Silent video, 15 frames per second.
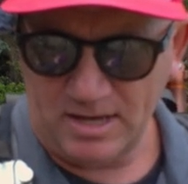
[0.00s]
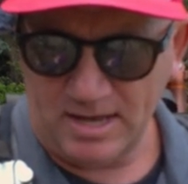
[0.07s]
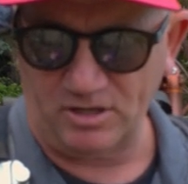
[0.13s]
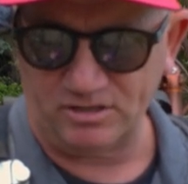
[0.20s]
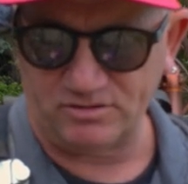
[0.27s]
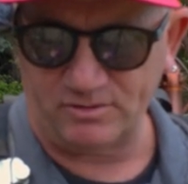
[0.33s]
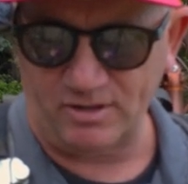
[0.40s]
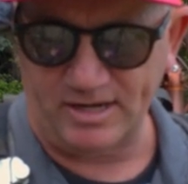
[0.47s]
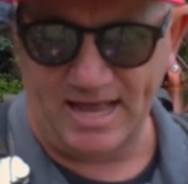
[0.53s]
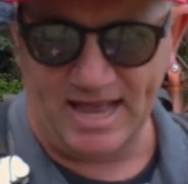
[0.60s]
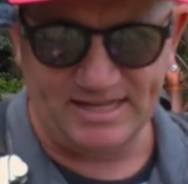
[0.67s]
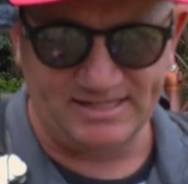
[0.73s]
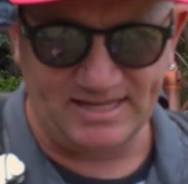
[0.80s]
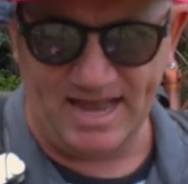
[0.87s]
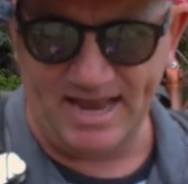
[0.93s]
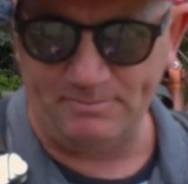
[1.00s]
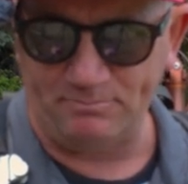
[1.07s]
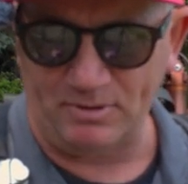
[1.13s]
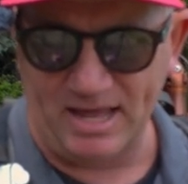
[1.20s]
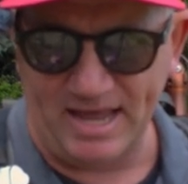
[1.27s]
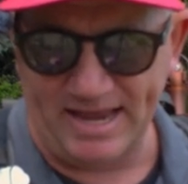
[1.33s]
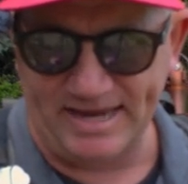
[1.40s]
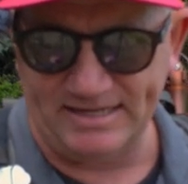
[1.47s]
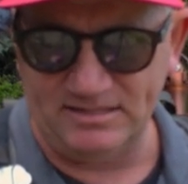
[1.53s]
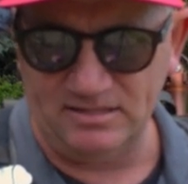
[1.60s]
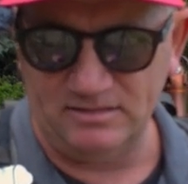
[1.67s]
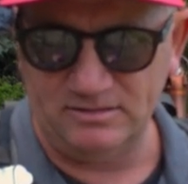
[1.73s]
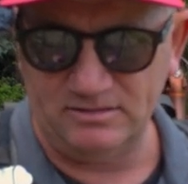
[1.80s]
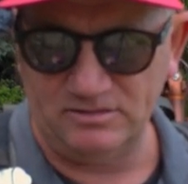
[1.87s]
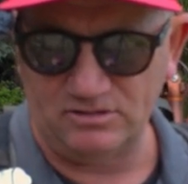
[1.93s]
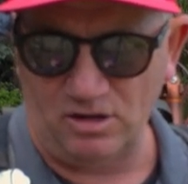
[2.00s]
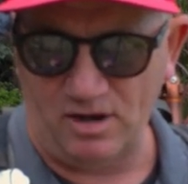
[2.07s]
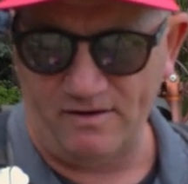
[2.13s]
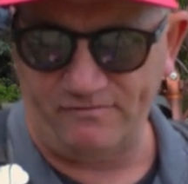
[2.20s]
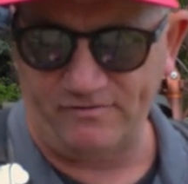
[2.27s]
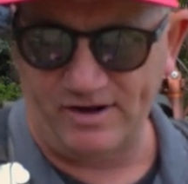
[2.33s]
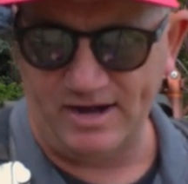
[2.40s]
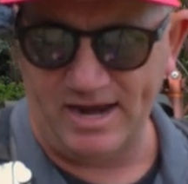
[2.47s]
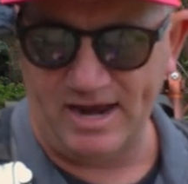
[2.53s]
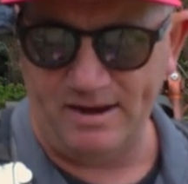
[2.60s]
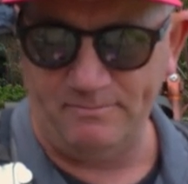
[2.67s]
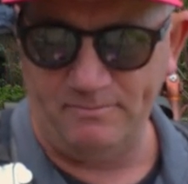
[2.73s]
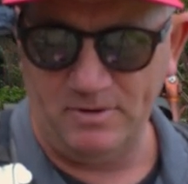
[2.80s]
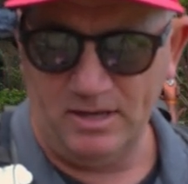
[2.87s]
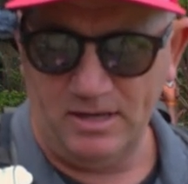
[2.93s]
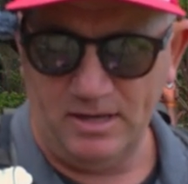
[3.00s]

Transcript: What else we got? It's an 8-blade diaphragm.